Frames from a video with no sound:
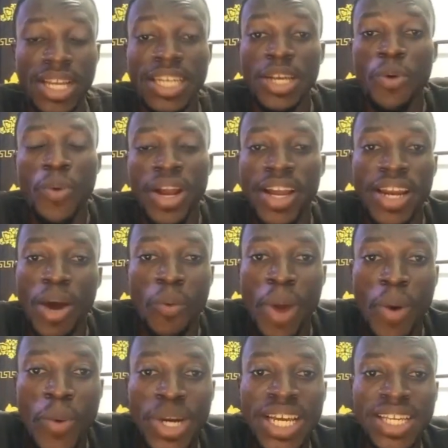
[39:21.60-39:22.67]
And then we get
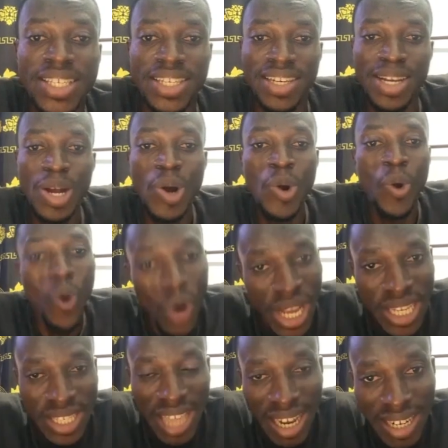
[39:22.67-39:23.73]
away with it. Who
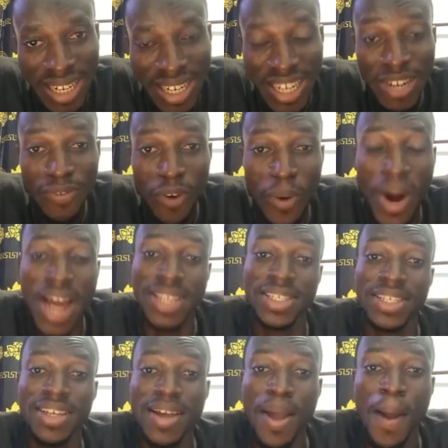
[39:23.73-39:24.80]
is standing in for
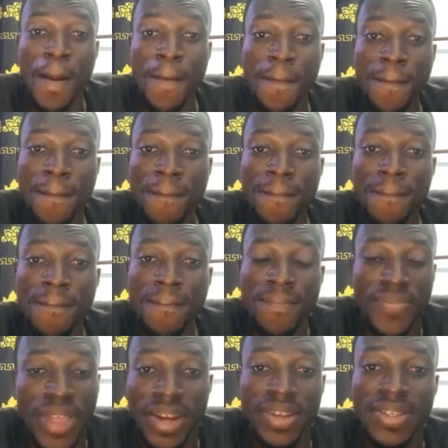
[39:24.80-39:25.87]
us?
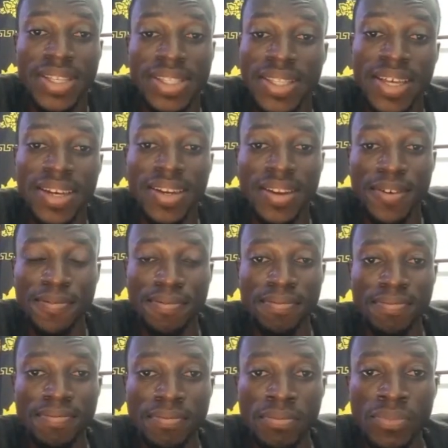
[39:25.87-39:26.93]
That is the thing.
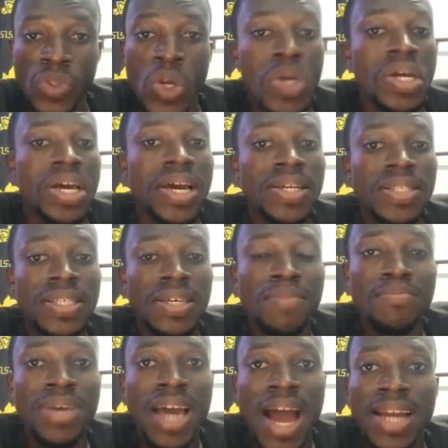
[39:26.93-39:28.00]
And
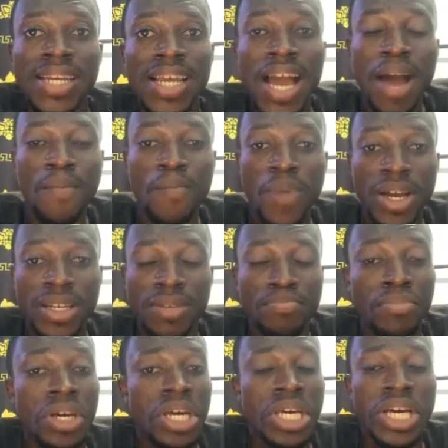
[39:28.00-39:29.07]
see, me, Adia,
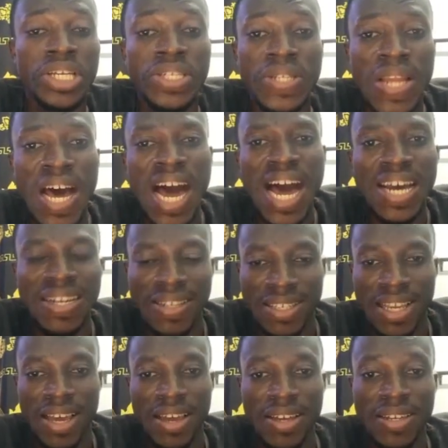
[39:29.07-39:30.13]
me, you know,
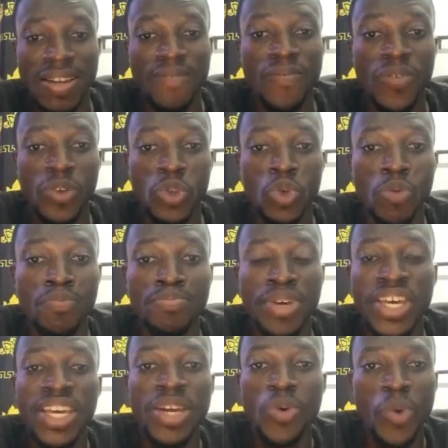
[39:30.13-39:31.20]
said, to
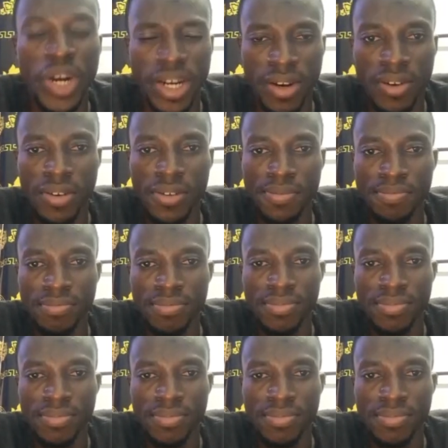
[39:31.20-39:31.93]
begin with, no,